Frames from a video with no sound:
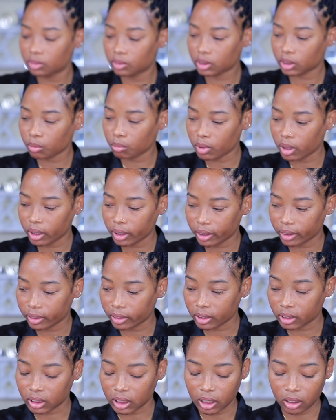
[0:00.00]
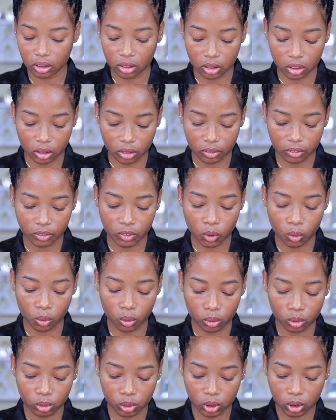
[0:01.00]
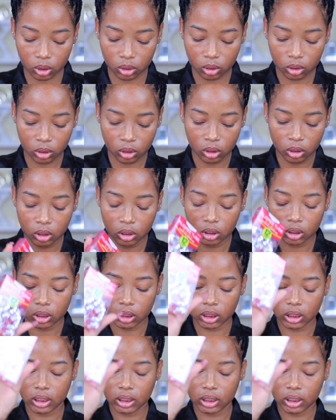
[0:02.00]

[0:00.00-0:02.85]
use in my hair because I love gold. The